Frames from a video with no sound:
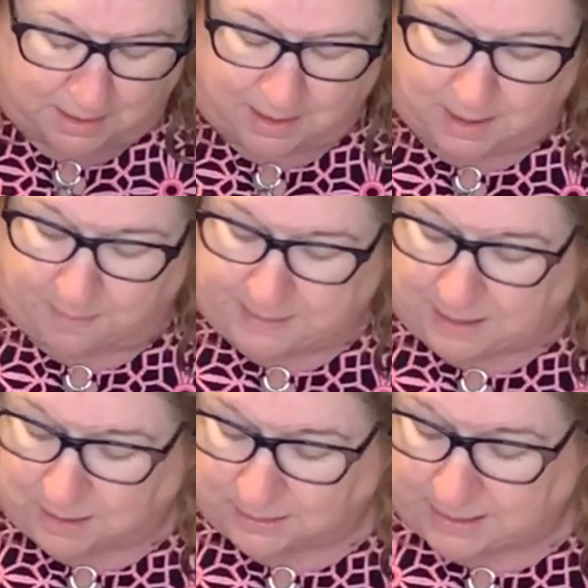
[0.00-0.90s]

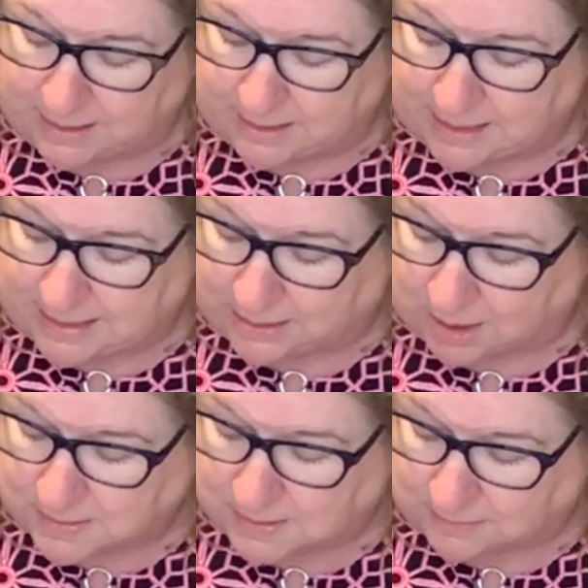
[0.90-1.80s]
apparently he had
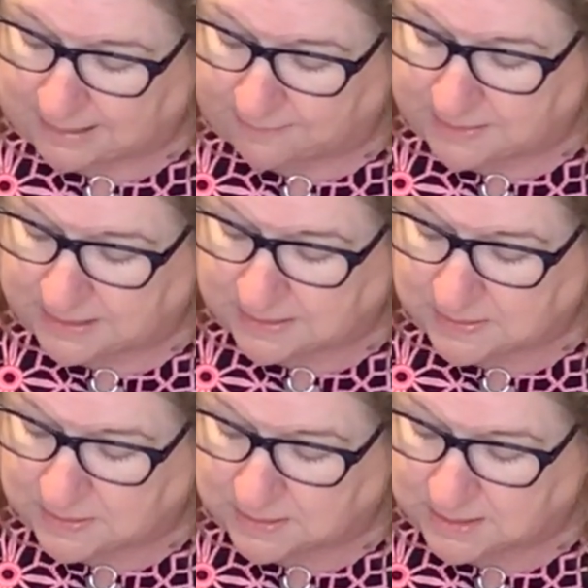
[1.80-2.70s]
also left
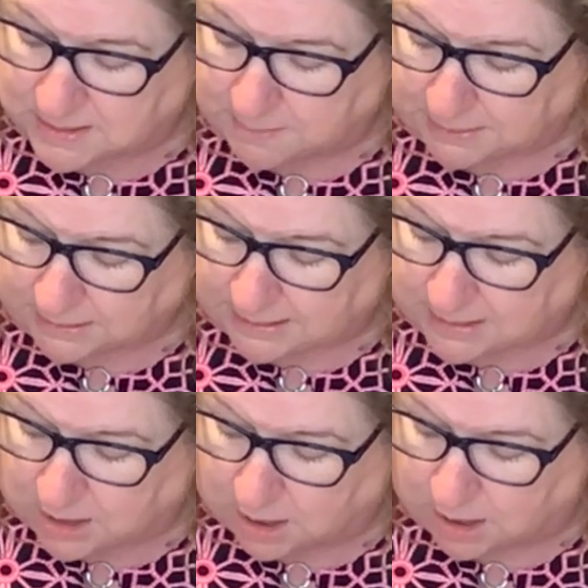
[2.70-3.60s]
his disability
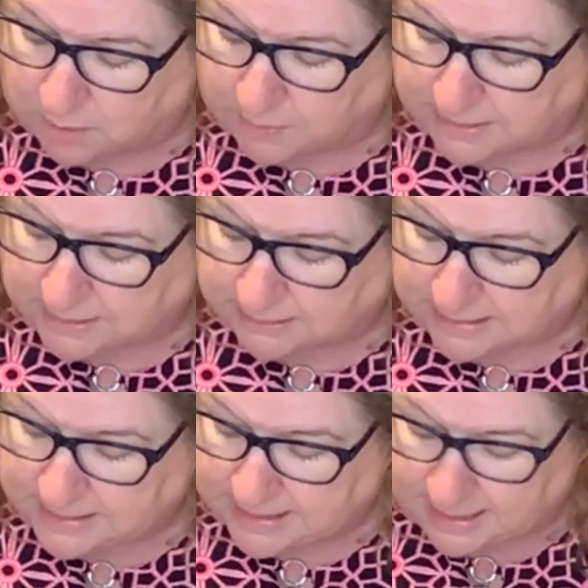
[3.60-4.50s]
card with
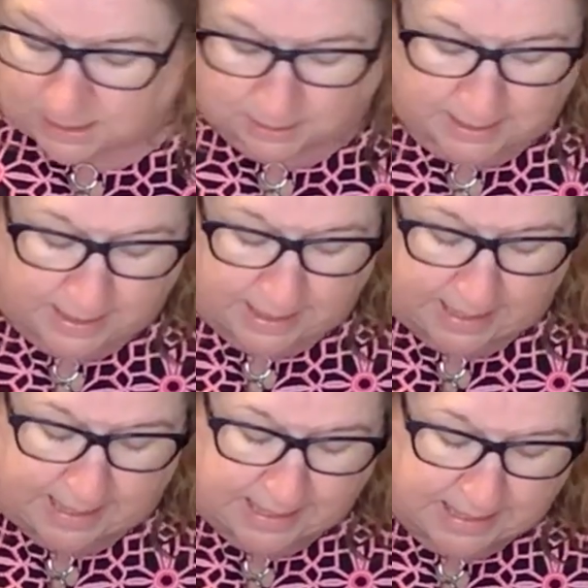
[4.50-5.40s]
Lindell
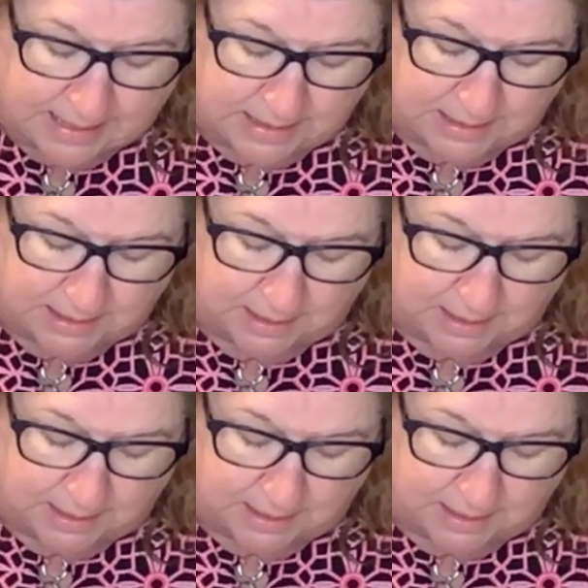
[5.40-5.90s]
and